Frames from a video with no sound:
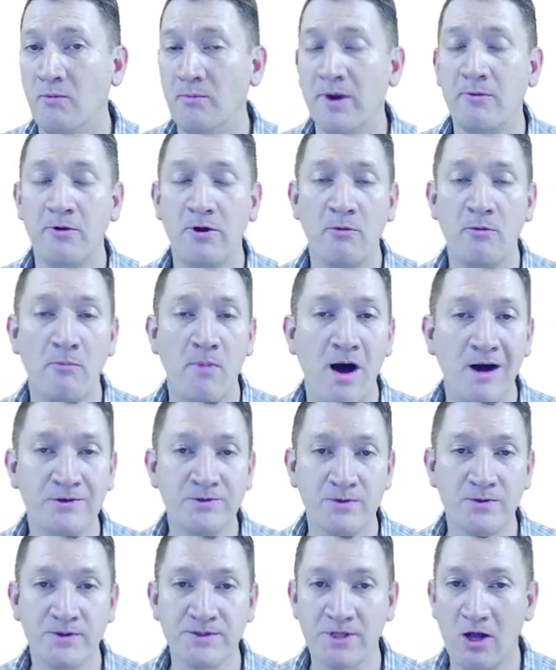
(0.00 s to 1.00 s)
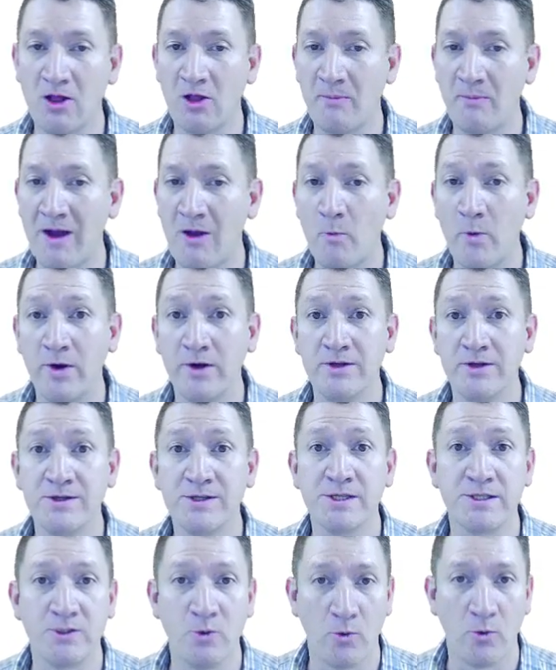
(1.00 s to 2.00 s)
Remember, a module is all about where you
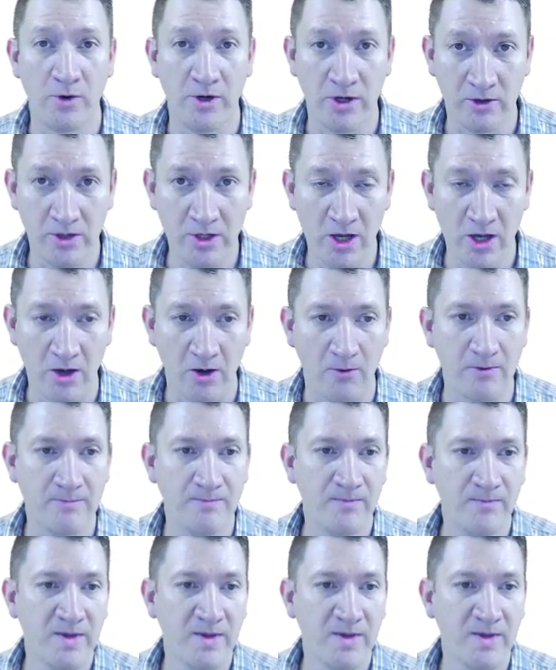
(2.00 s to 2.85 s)
store your code.